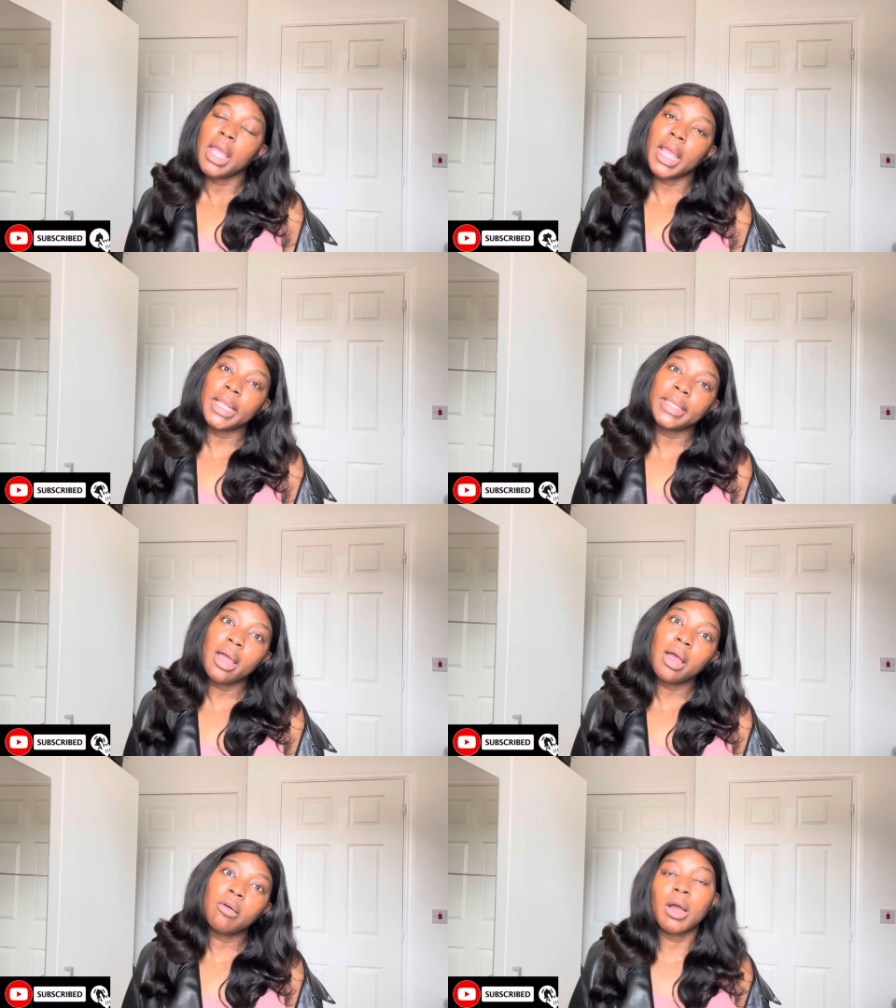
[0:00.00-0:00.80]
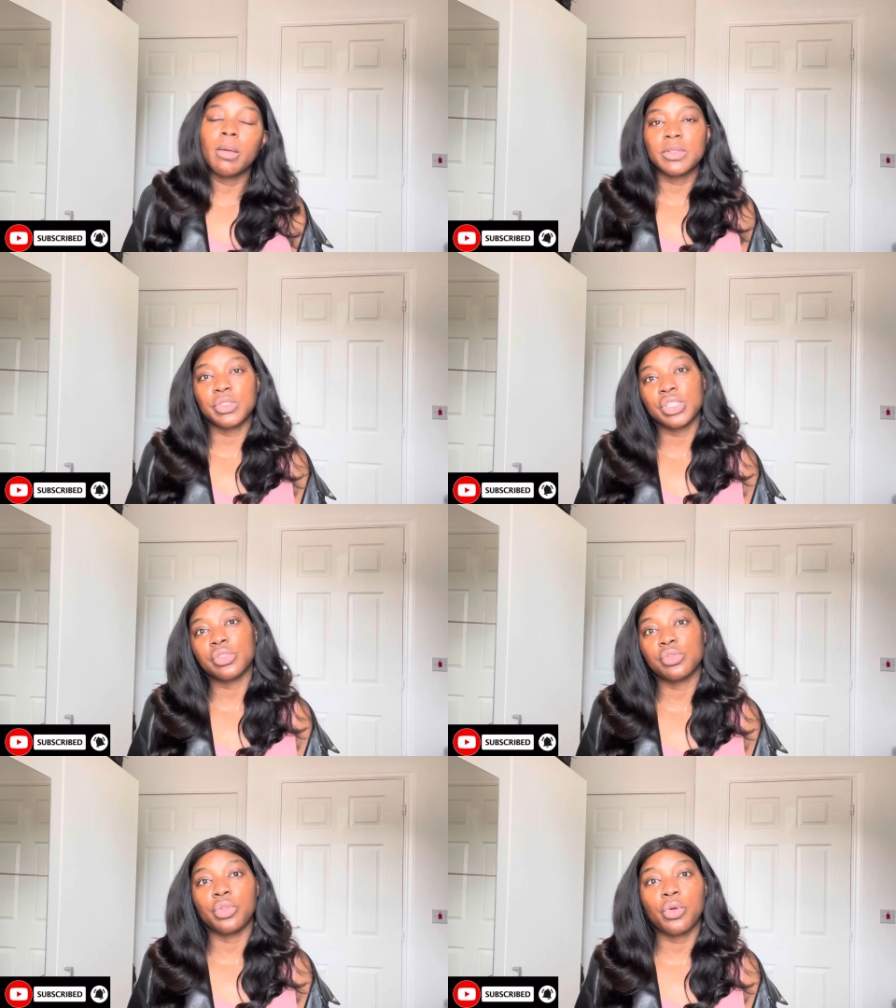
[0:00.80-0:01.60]
And now I'll be switching
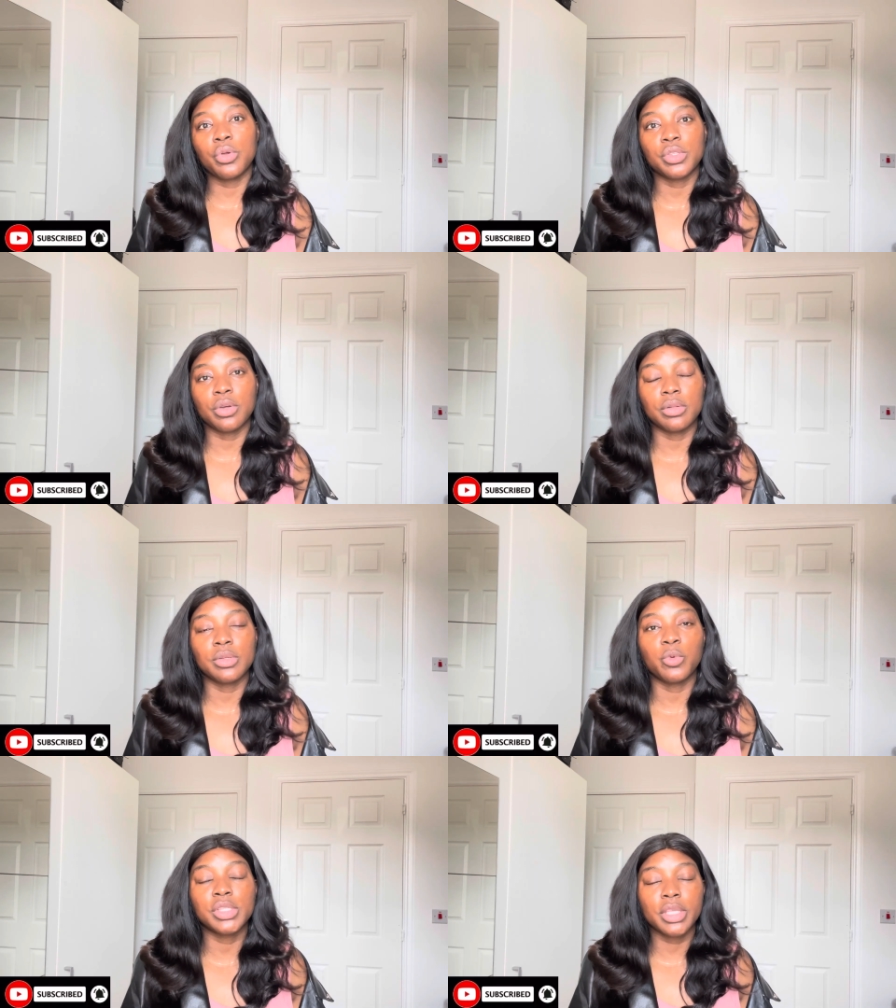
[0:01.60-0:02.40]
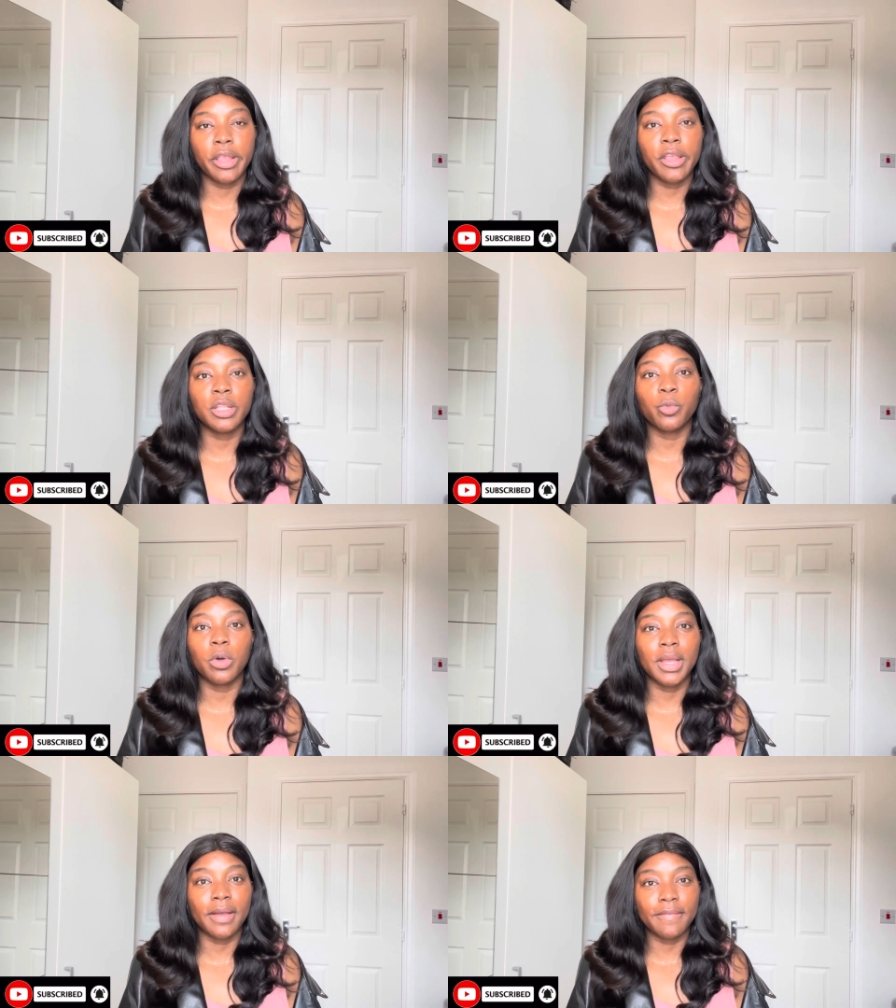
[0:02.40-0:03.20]
to those on skilled
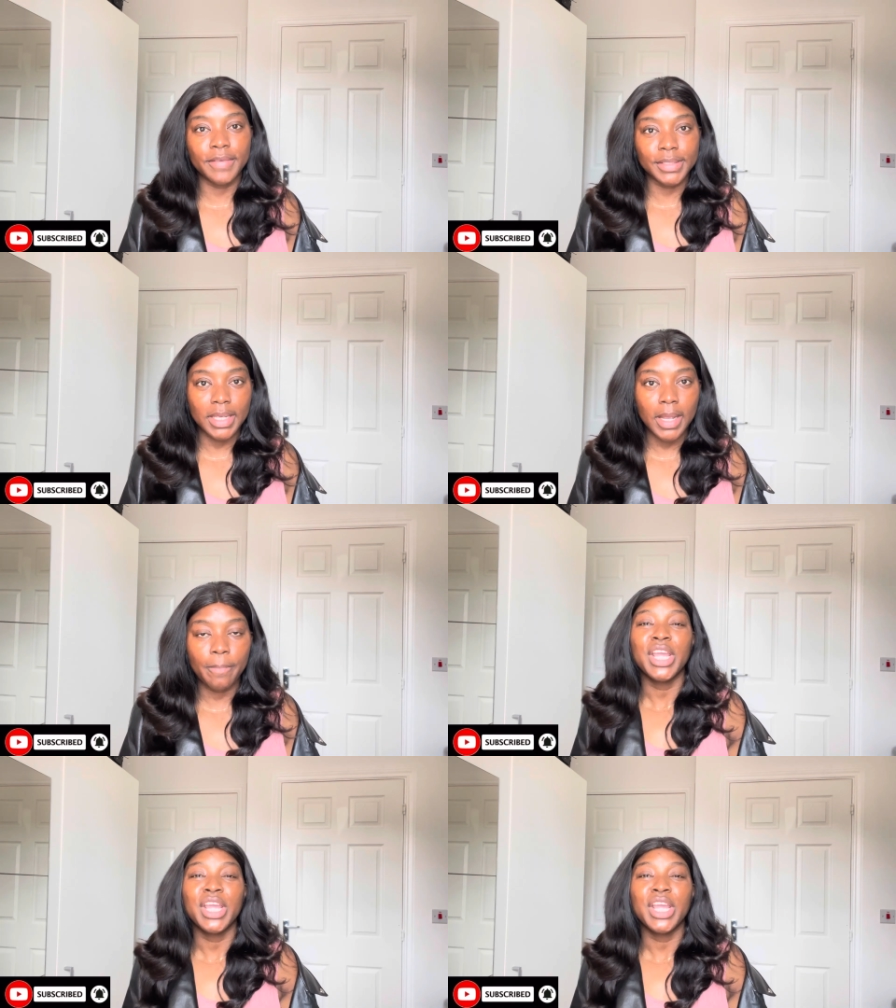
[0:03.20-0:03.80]
worker visa.